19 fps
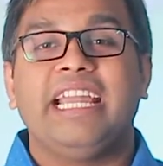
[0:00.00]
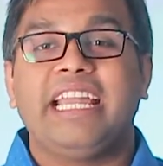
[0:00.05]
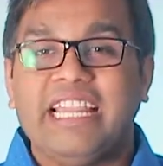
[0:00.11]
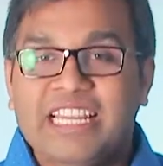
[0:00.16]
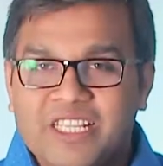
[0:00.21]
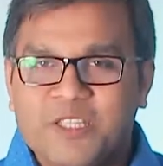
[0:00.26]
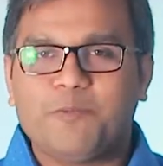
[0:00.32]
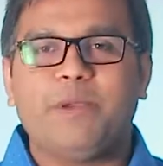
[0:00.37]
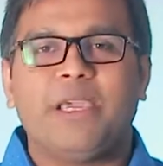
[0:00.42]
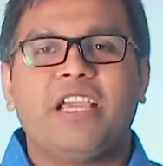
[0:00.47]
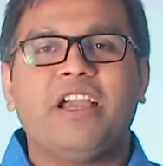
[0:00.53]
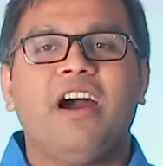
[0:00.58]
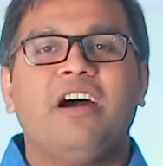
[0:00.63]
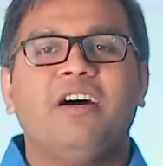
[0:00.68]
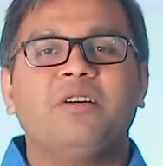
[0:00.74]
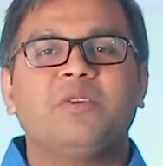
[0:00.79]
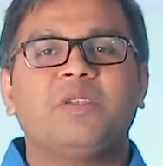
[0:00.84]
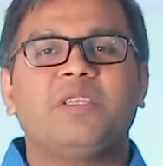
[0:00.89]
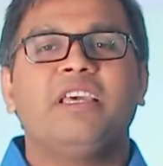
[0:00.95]
It is
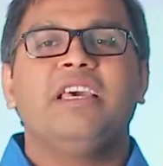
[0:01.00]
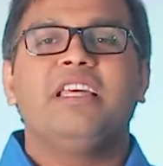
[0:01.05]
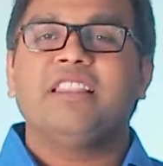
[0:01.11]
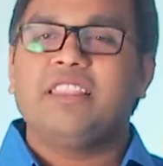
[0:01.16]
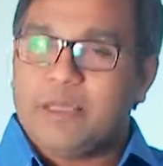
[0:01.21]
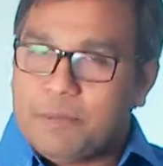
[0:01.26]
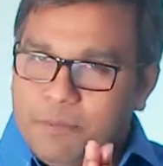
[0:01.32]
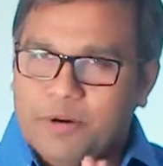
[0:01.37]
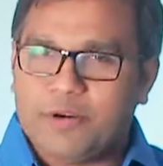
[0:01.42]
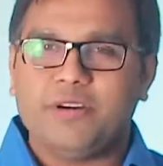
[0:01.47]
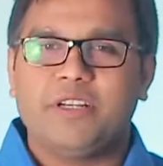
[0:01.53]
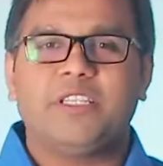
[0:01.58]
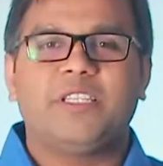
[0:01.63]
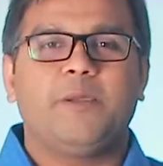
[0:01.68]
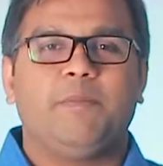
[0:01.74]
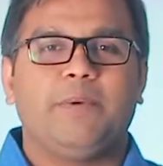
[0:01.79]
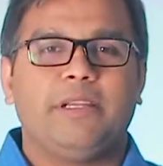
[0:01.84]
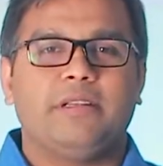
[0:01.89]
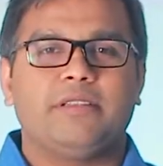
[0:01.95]
because the
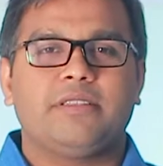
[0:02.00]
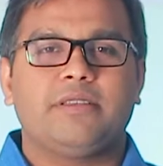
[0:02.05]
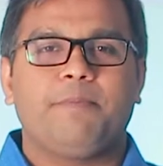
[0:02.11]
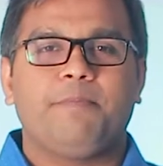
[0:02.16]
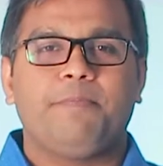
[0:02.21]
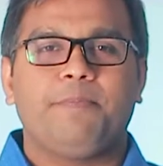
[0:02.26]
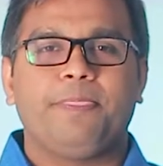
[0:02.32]
participants.